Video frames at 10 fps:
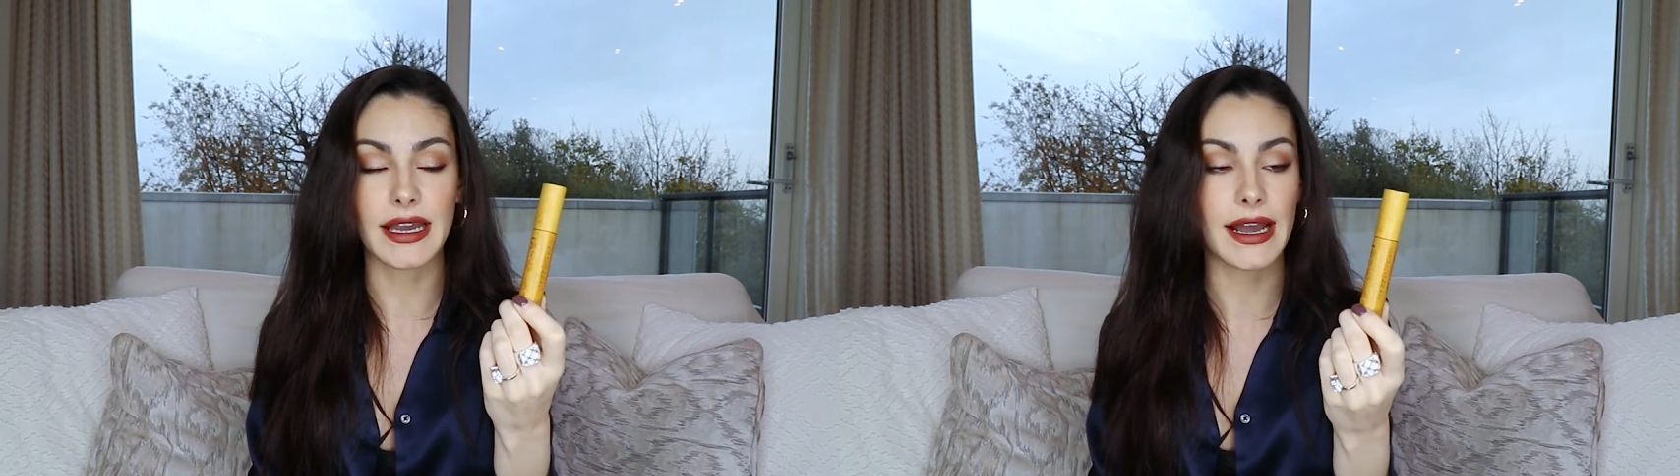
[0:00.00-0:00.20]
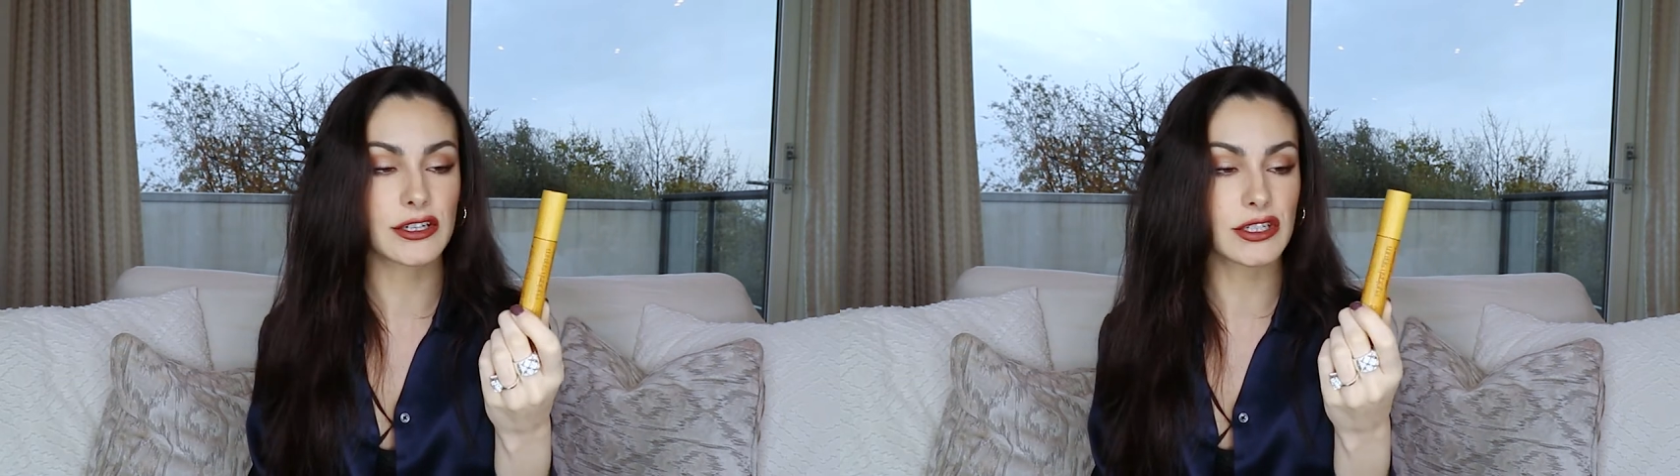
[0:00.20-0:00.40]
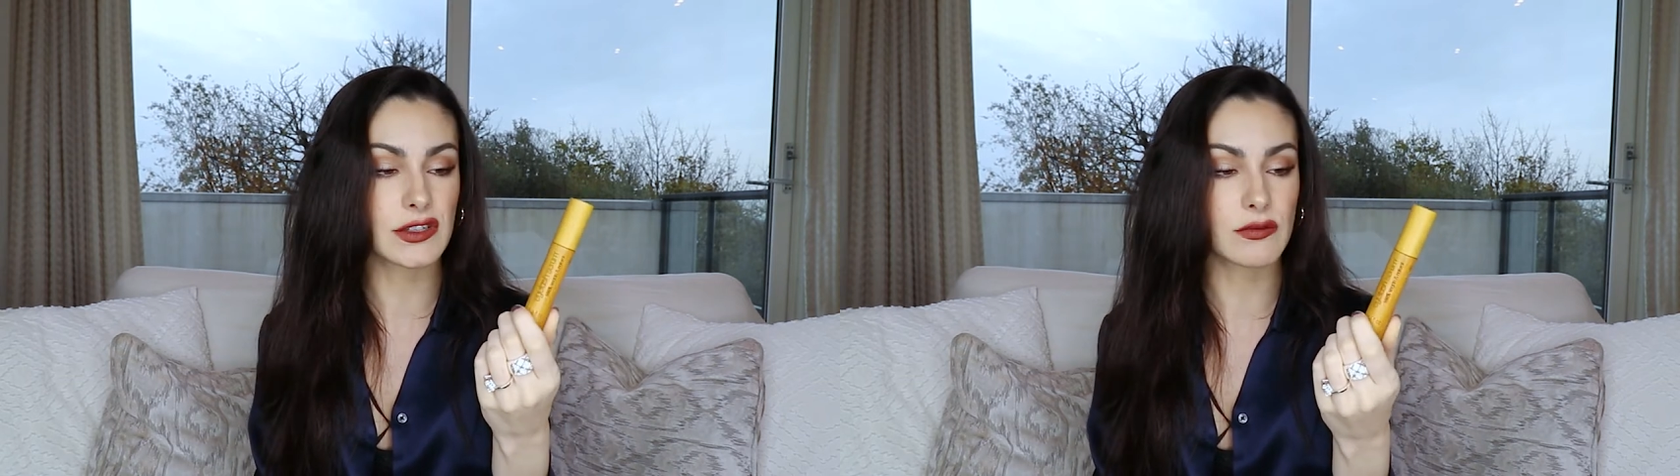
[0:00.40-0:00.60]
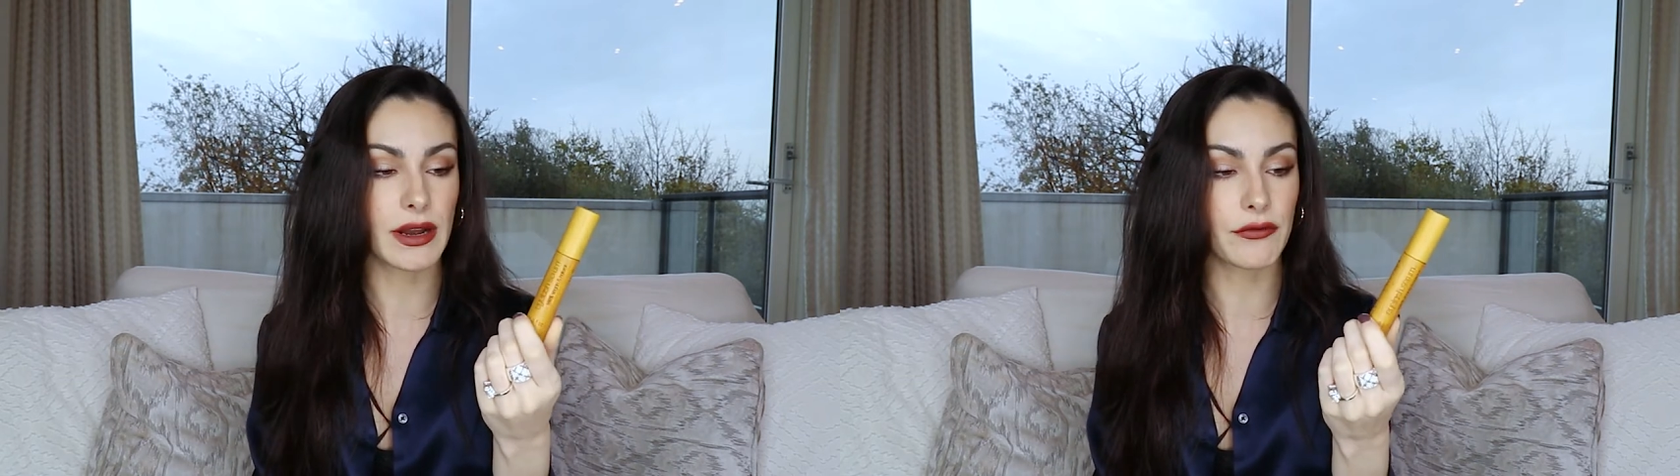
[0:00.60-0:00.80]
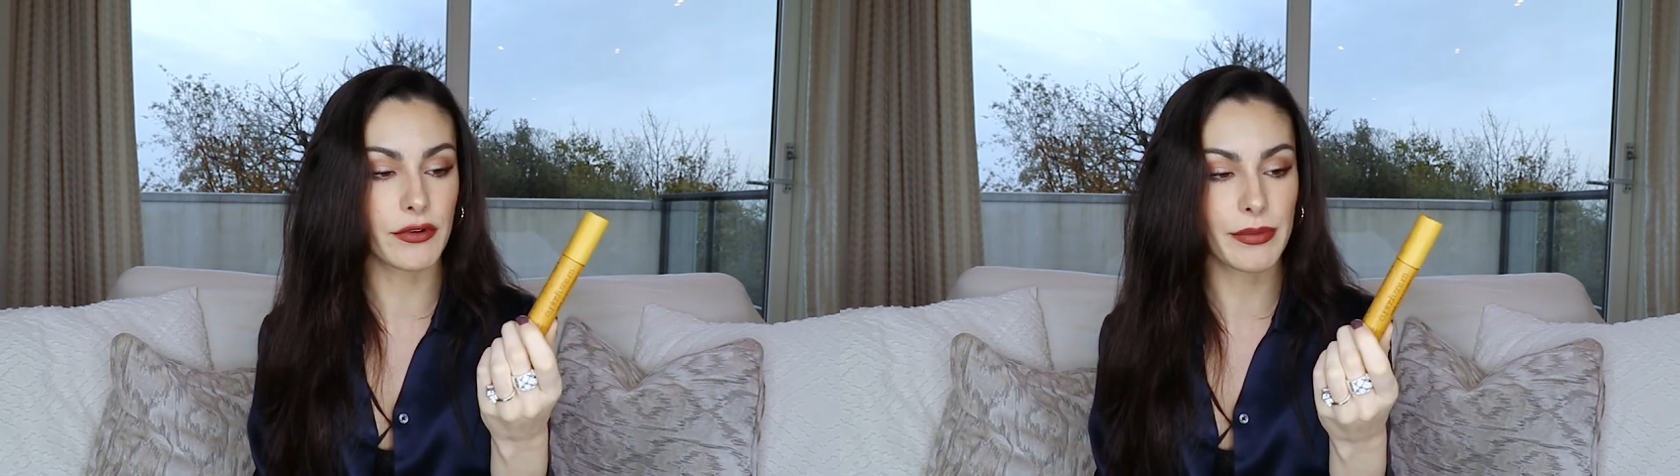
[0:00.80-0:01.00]
I actually just
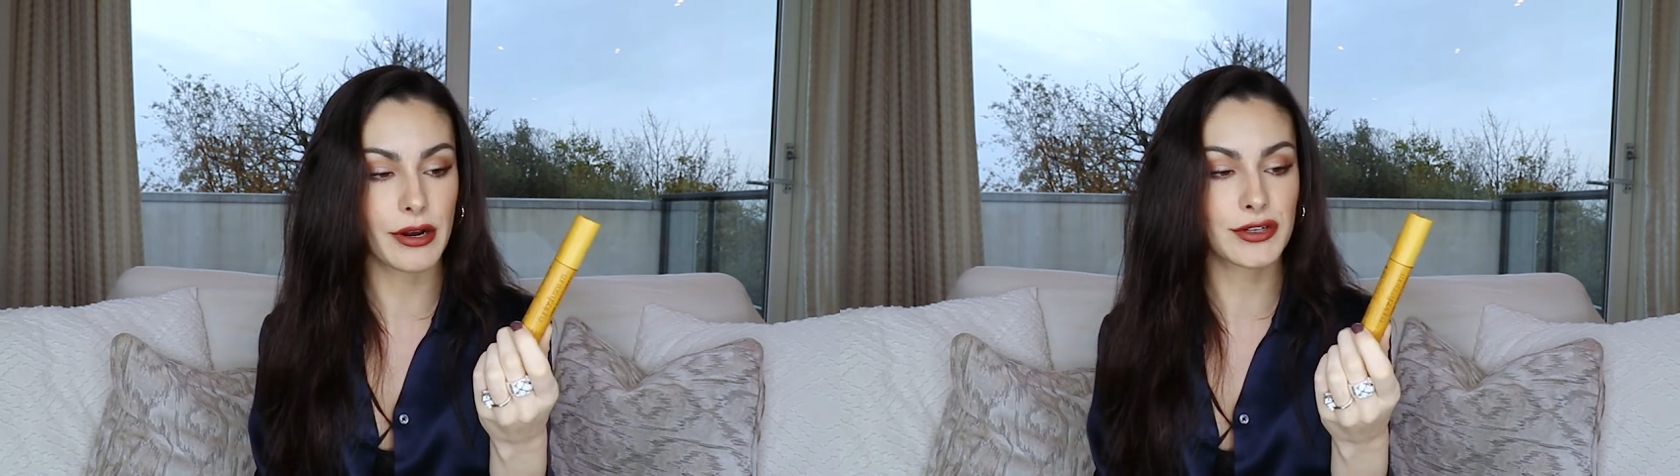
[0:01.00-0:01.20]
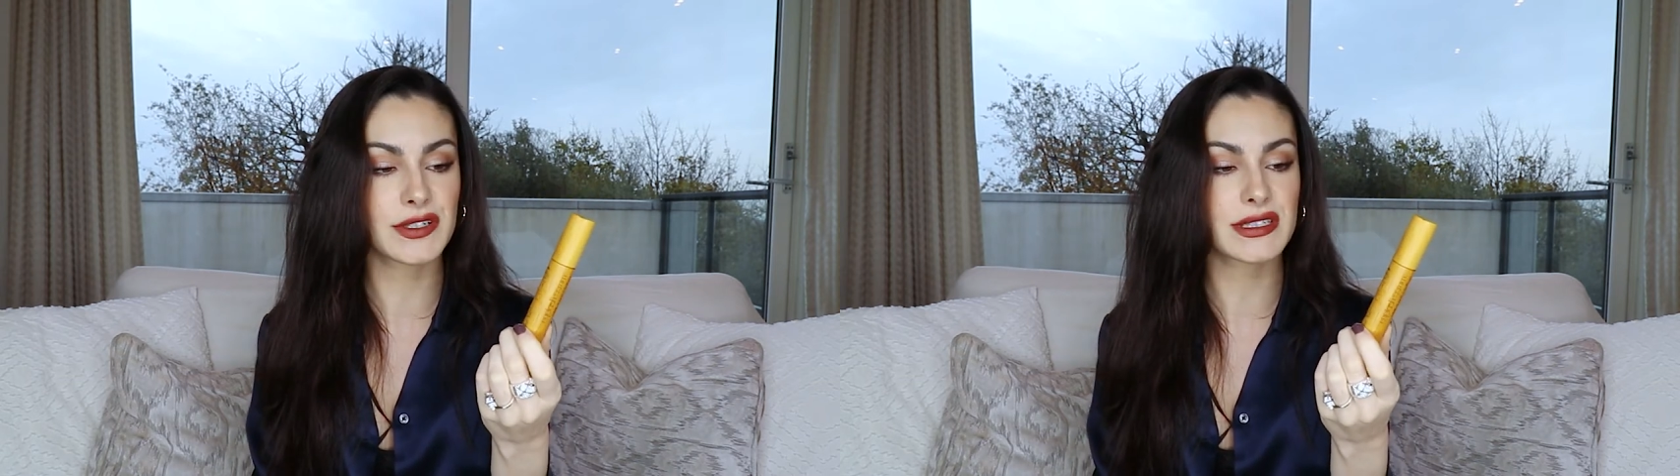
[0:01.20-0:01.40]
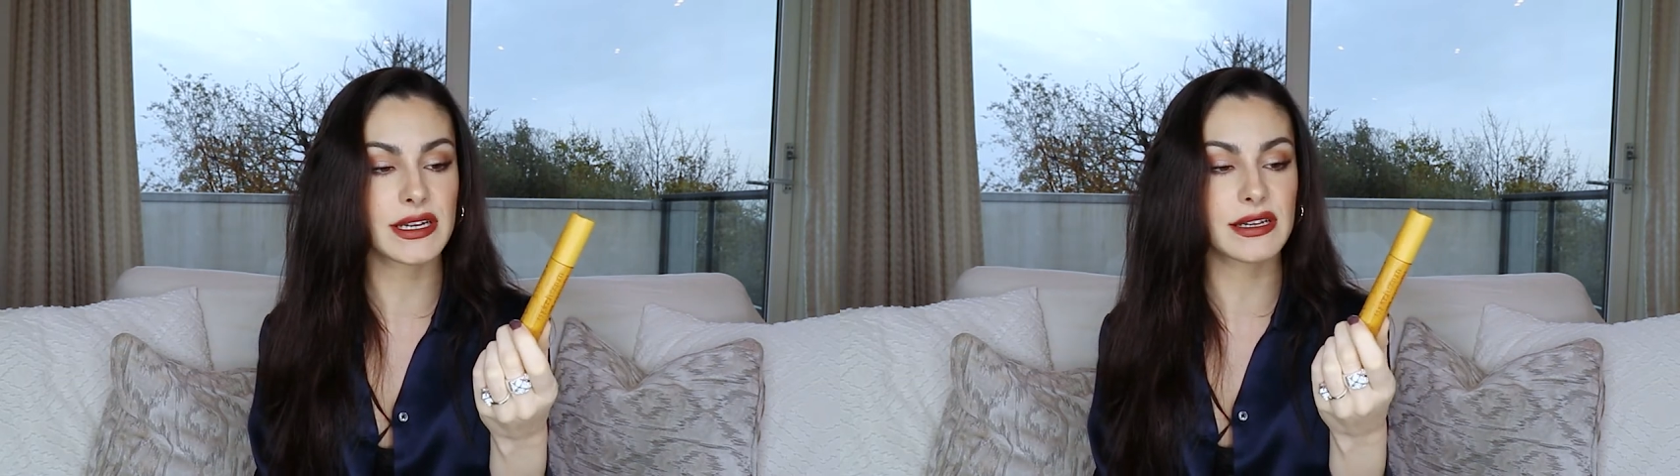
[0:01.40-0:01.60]
went and repurchased it